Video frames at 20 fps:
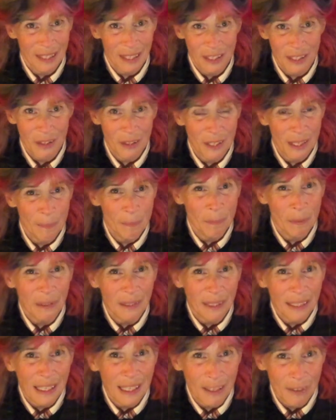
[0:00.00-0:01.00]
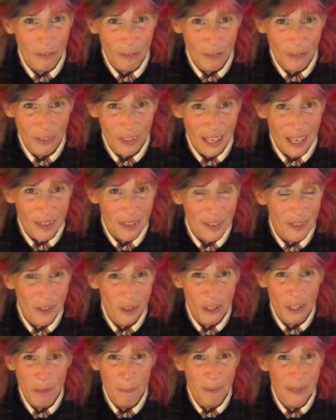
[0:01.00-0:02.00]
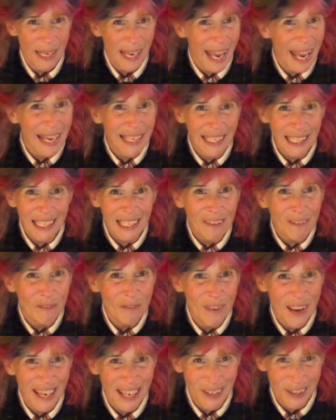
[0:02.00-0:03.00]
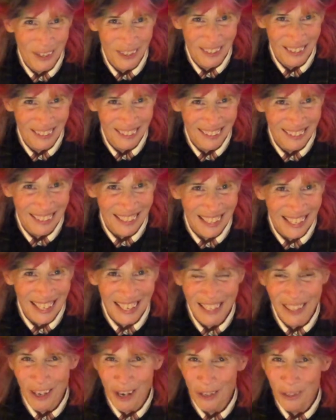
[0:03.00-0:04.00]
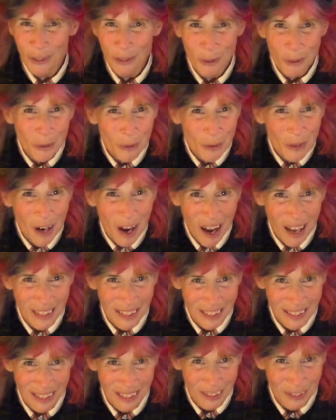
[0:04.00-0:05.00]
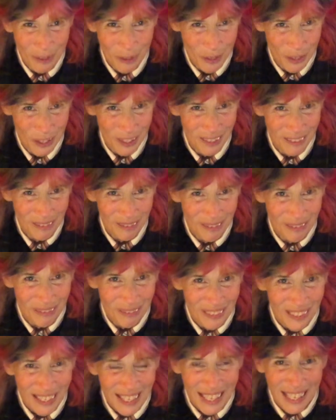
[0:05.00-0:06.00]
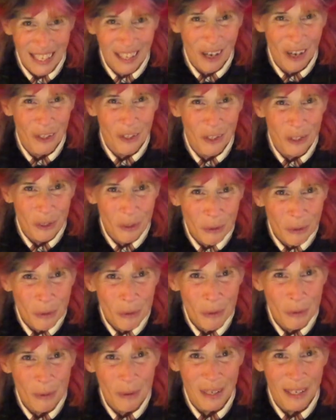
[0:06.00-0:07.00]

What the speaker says: to the belief that there could be any invasion in our true constitution, in our true